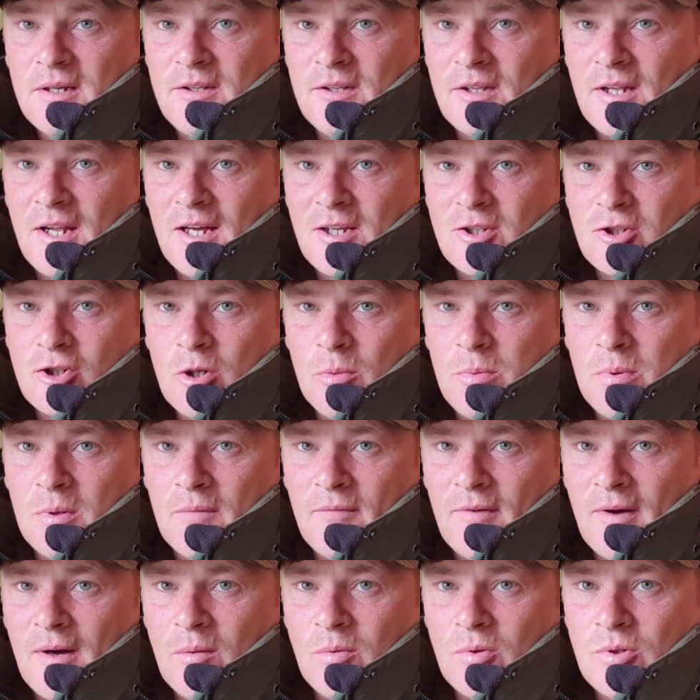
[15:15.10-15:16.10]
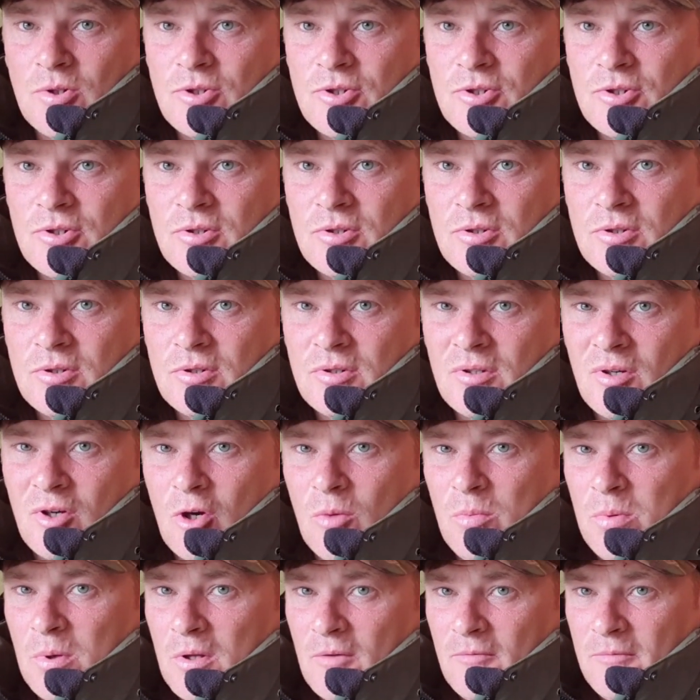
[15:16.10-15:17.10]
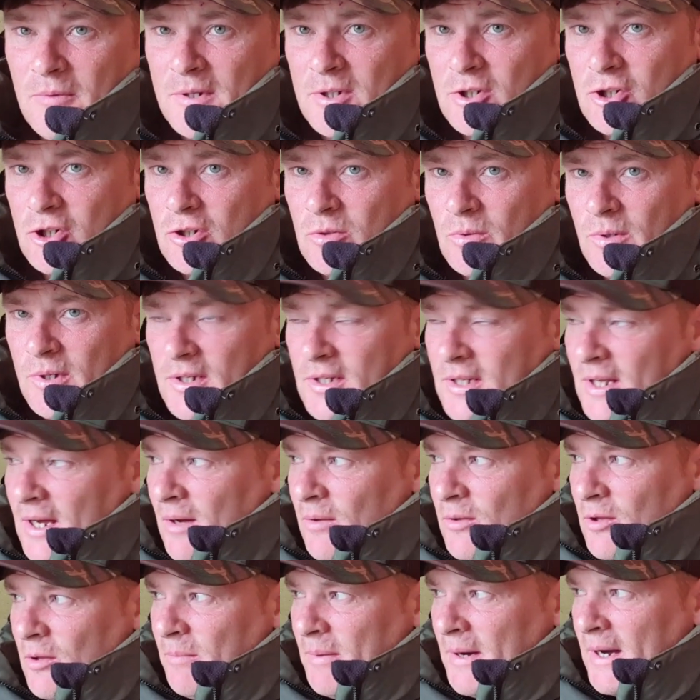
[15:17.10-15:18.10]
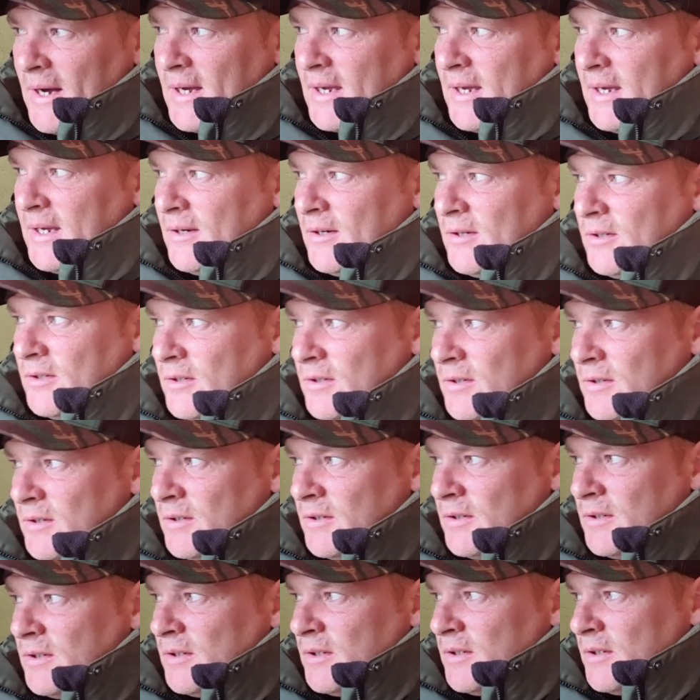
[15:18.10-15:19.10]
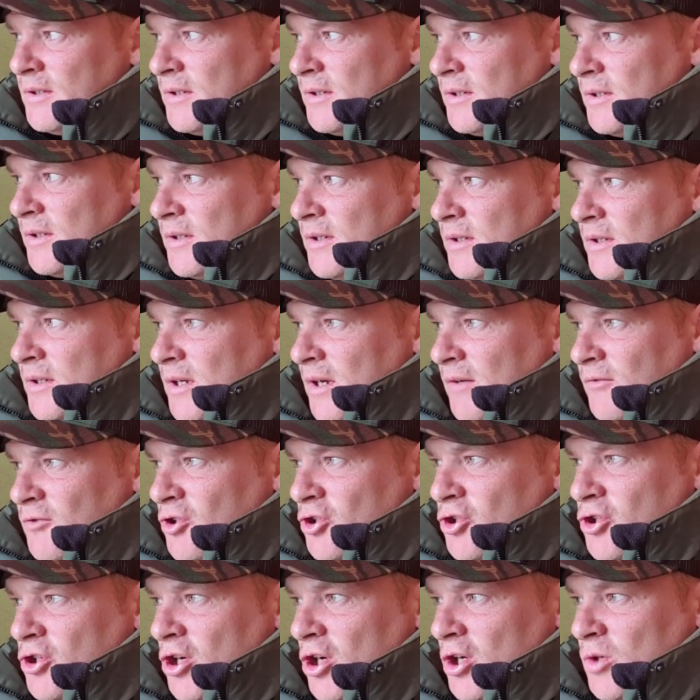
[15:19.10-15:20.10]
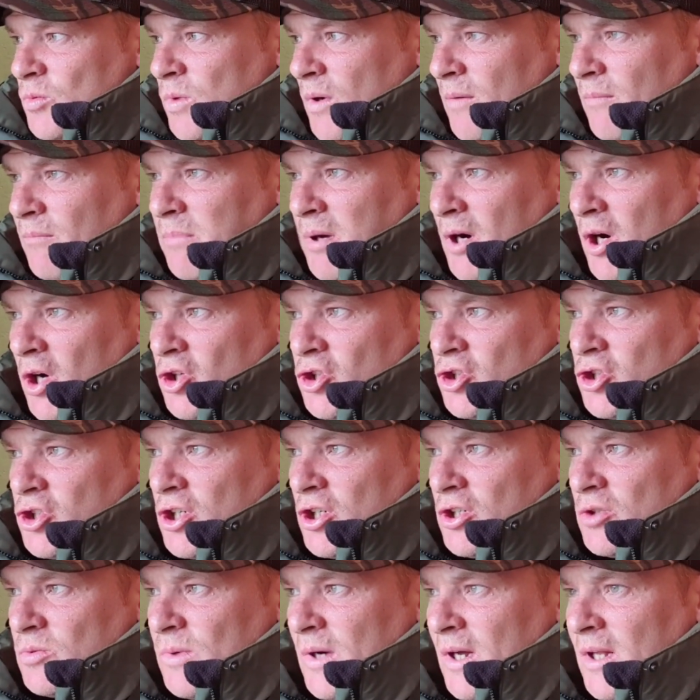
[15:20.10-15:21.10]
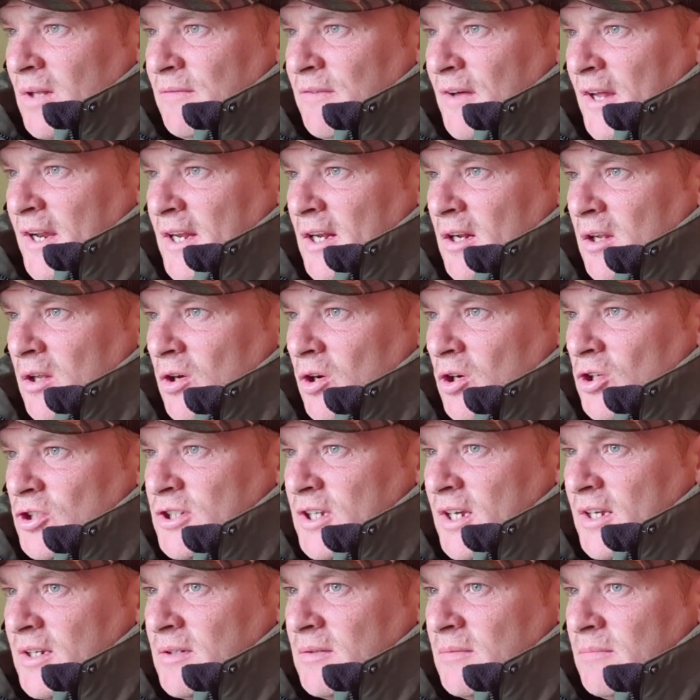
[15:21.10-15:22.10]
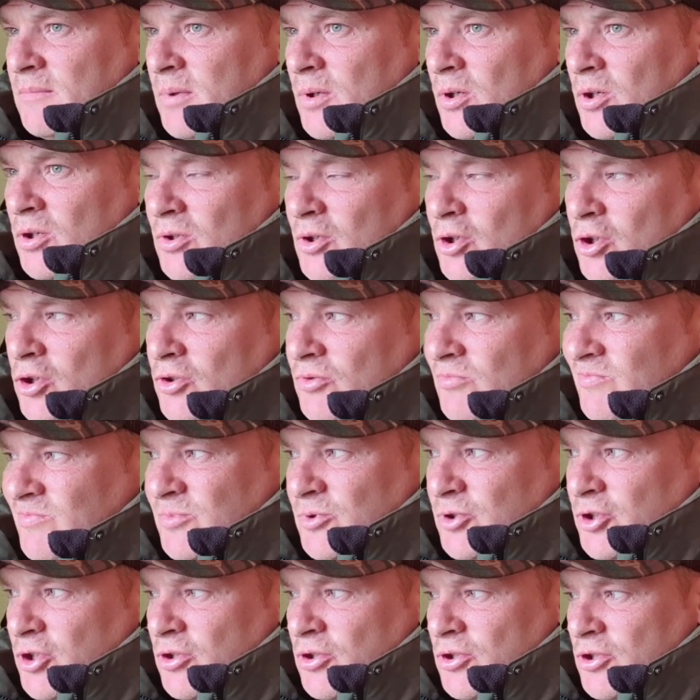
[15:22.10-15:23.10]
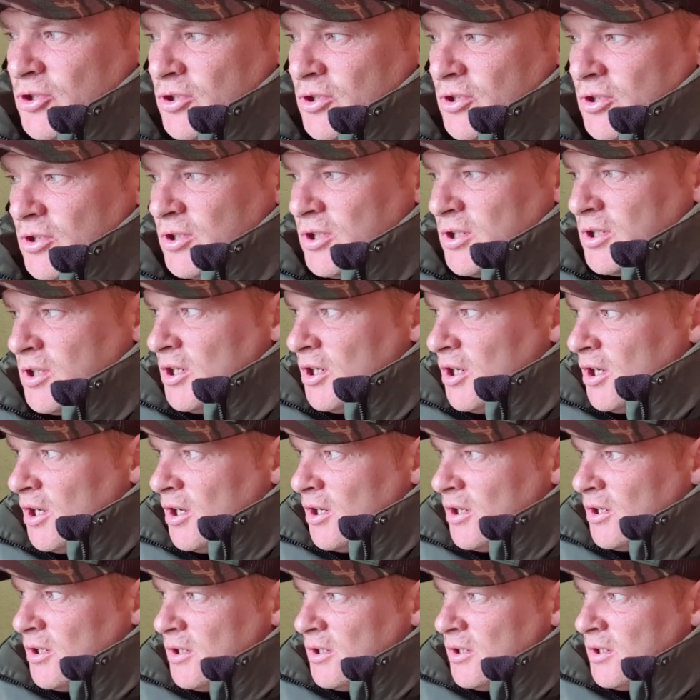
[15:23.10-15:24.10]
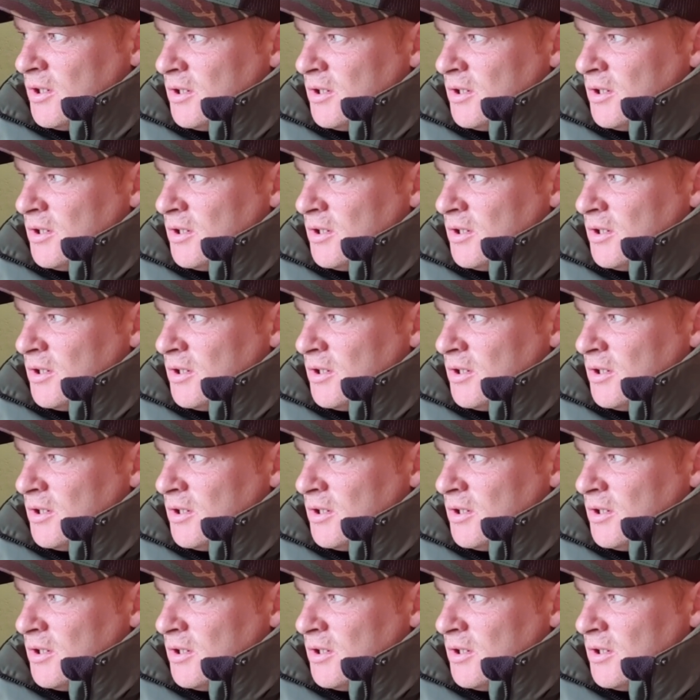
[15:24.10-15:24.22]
in the last couple of hours. A couple have been showing down the back here. I've just heard one Bosch as well, very close in, but could, due to the